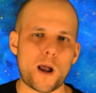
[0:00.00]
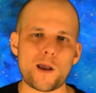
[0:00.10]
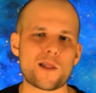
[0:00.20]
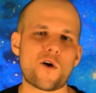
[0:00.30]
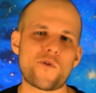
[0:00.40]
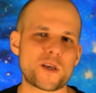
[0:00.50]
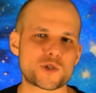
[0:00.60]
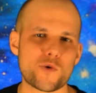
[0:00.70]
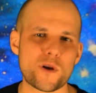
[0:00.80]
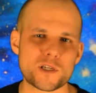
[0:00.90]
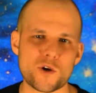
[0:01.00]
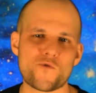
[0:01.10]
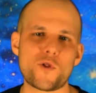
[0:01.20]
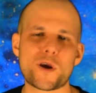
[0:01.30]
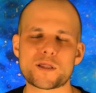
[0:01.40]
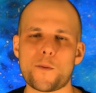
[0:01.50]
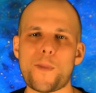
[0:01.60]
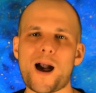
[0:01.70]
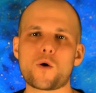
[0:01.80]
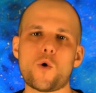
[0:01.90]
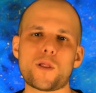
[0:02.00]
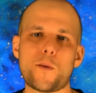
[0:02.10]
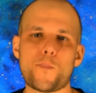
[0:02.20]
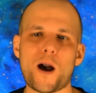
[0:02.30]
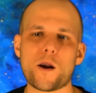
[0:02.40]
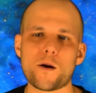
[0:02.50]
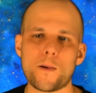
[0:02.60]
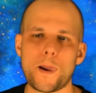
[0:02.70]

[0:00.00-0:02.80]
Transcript: I love history, so if you look at the Mongol Empire,